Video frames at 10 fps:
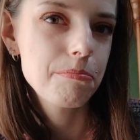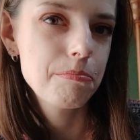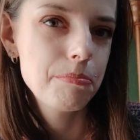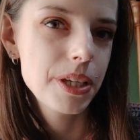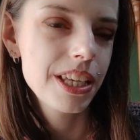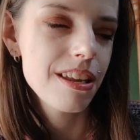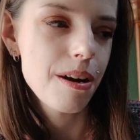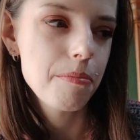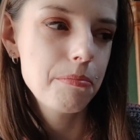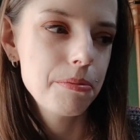pick it
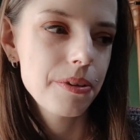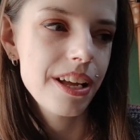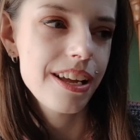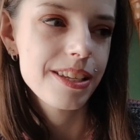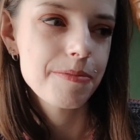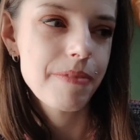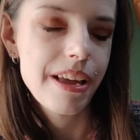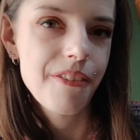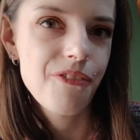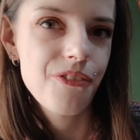up as
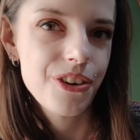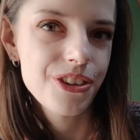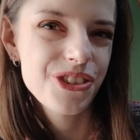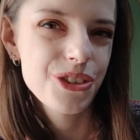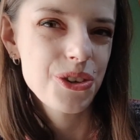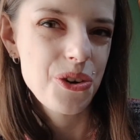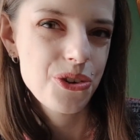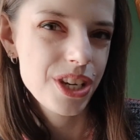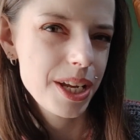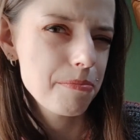my first
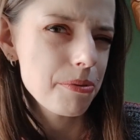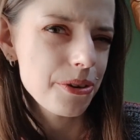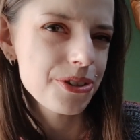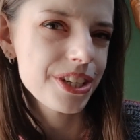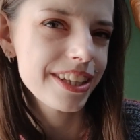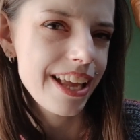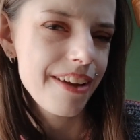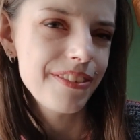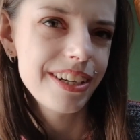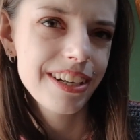crochet project
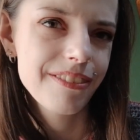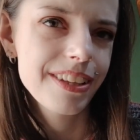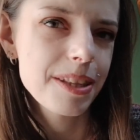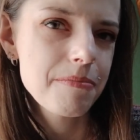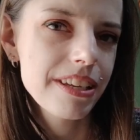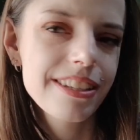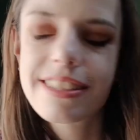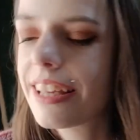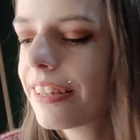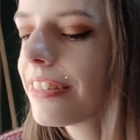ever, if that makes
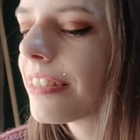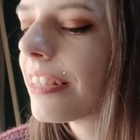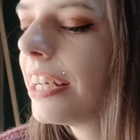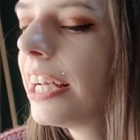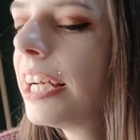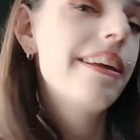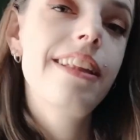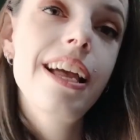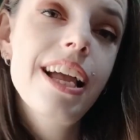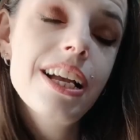sense. And
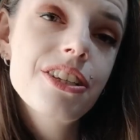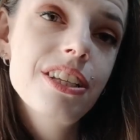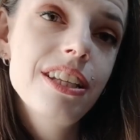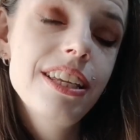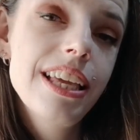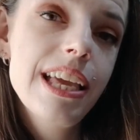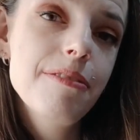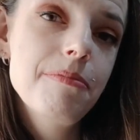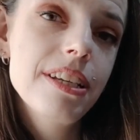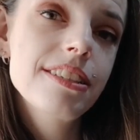I actually
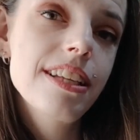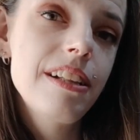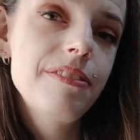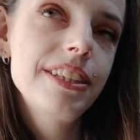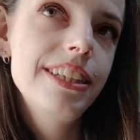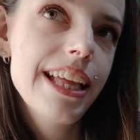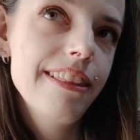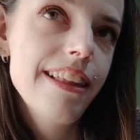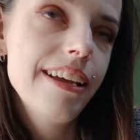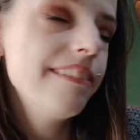gave myself a
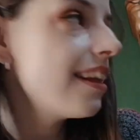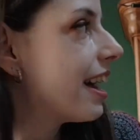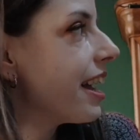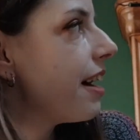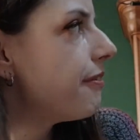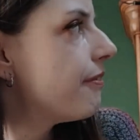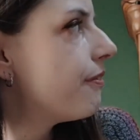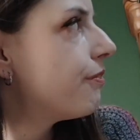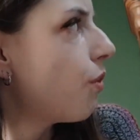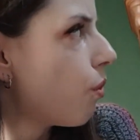deadline. I have
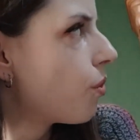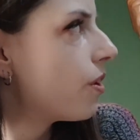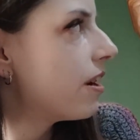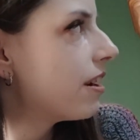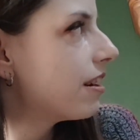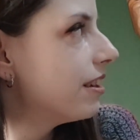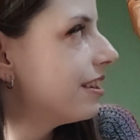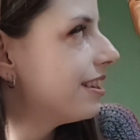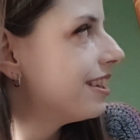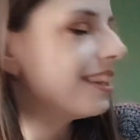4,
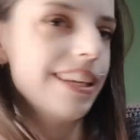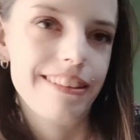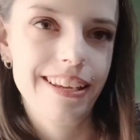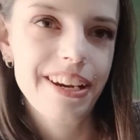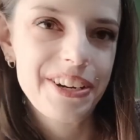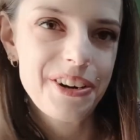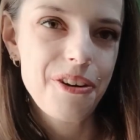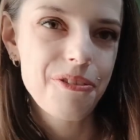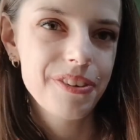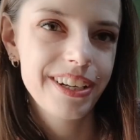yeah, they are
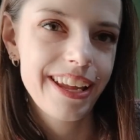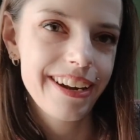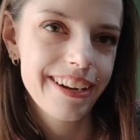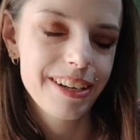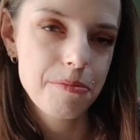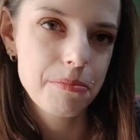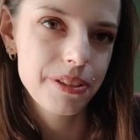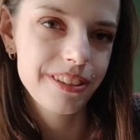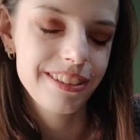over there, but